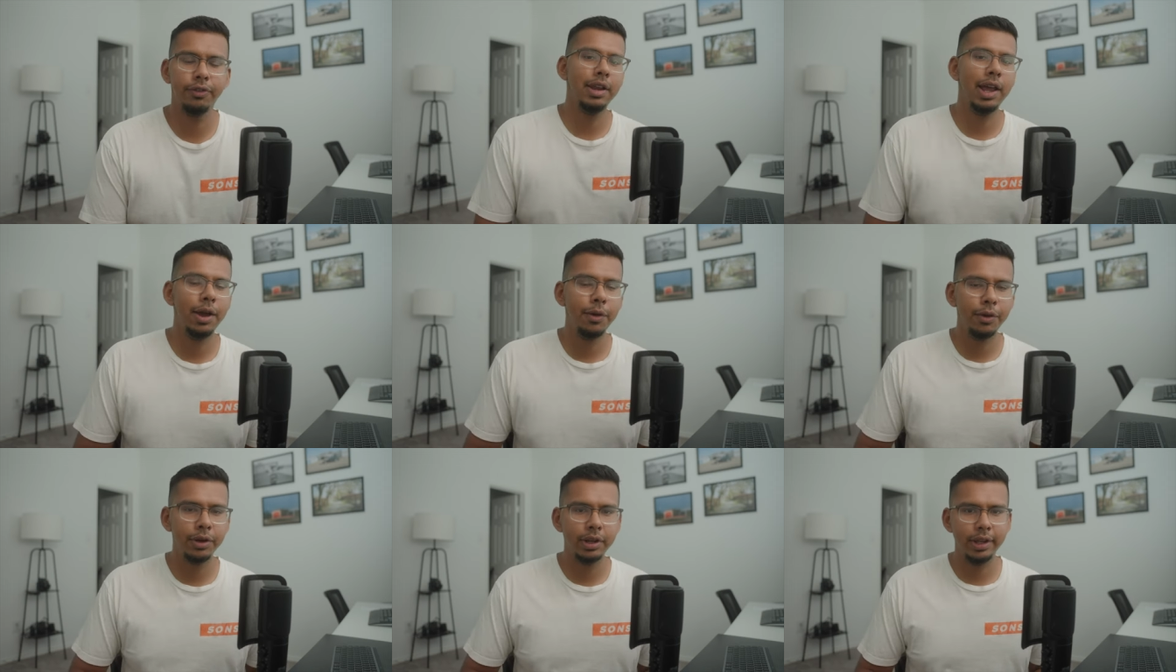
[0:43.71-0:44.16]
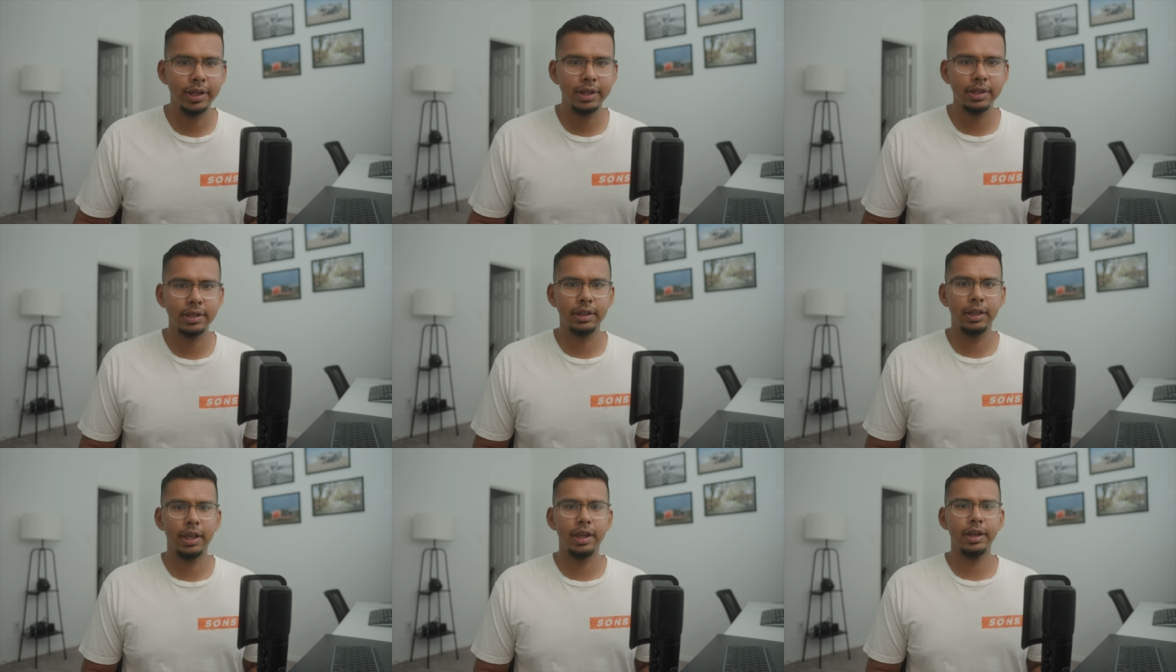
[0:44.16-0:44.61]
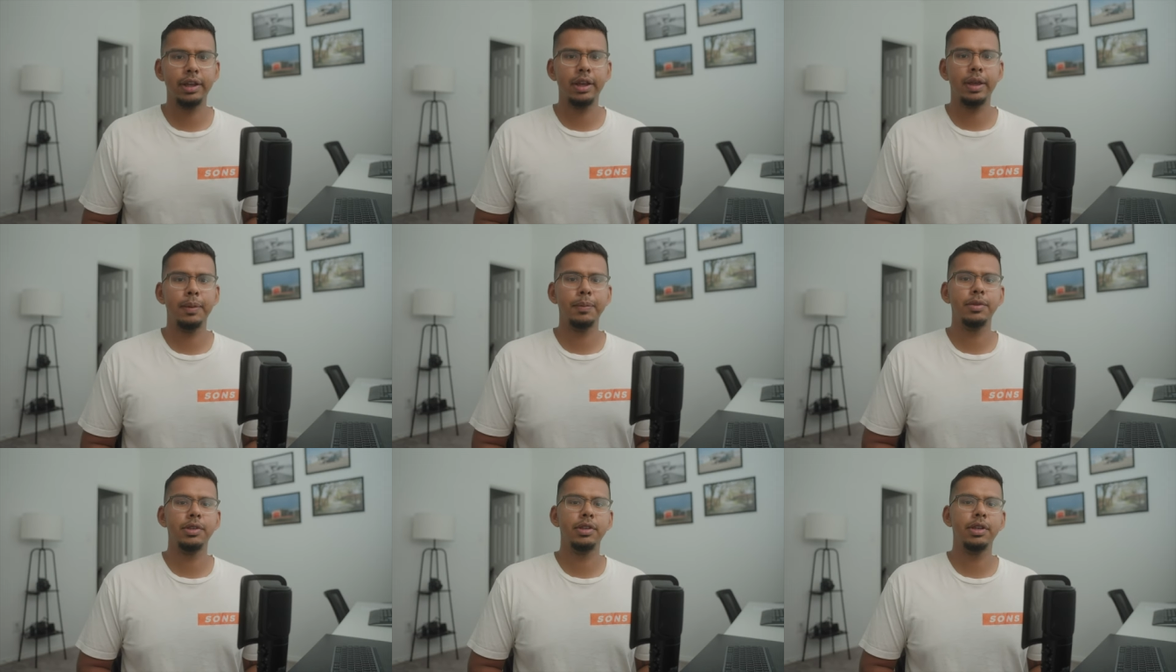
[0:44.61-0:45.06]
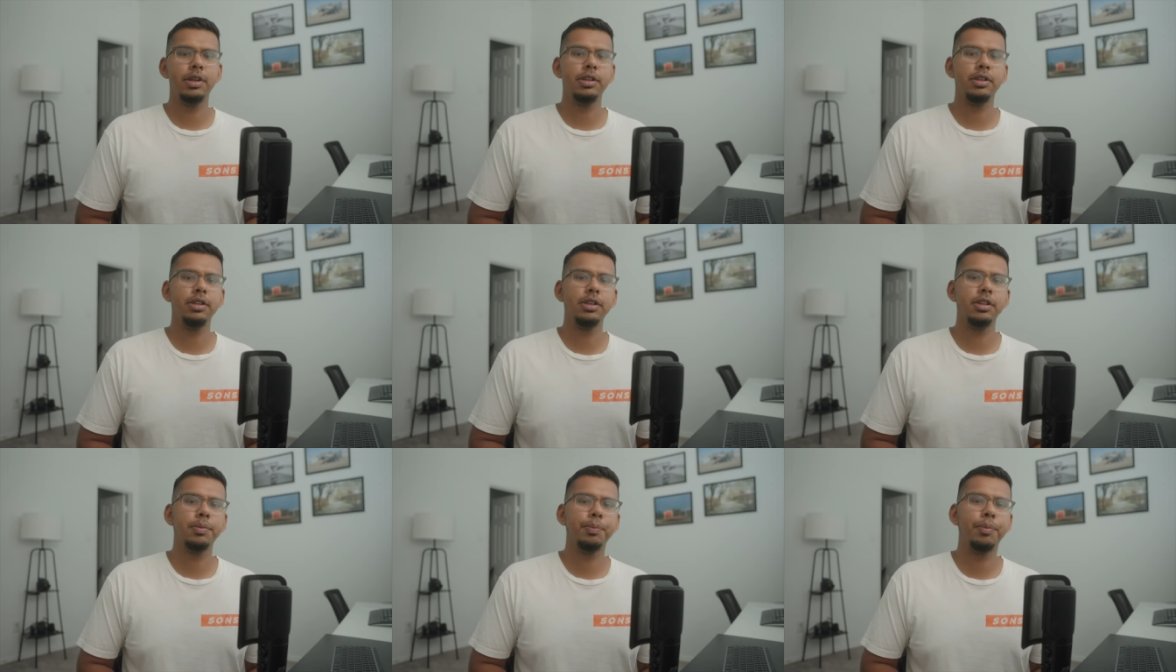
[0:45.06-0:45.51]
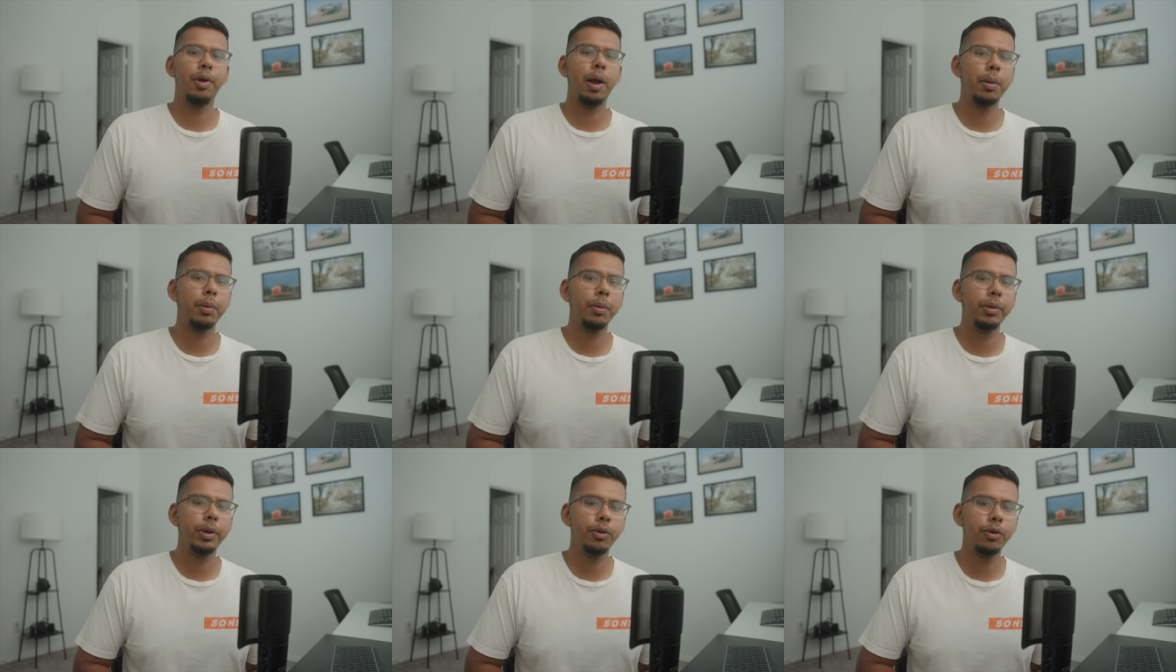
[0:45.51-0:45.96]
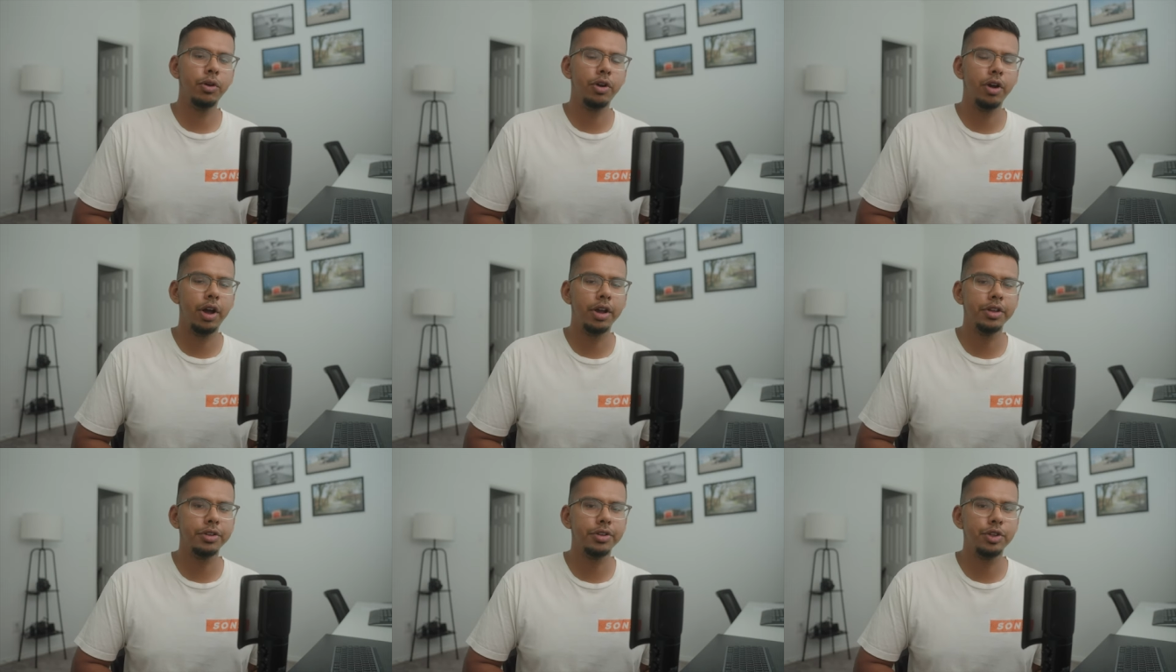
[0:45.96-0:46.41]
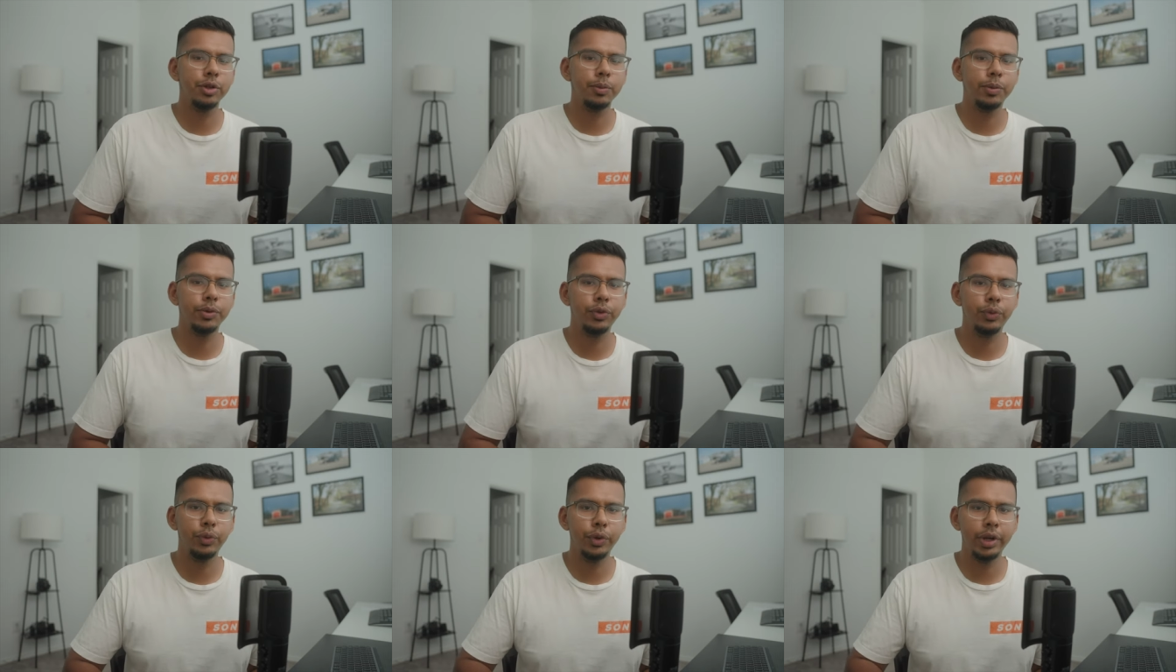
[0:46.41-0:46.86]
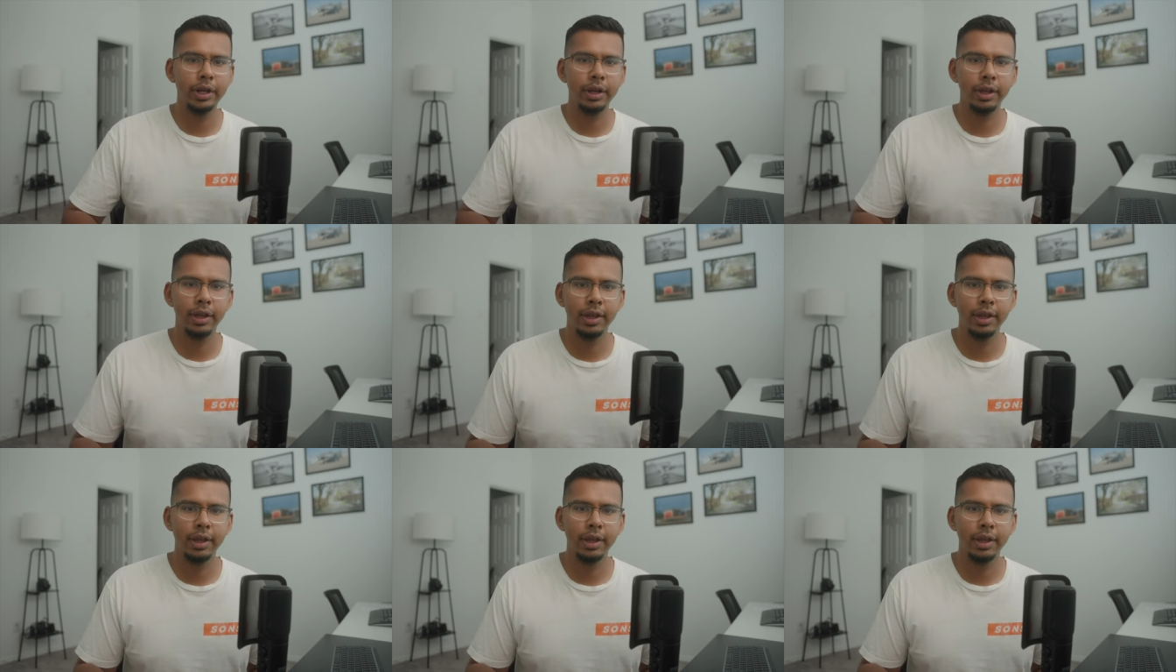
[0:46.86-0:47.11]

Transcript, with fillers: Nowadays, Leica M6s probably will cost you between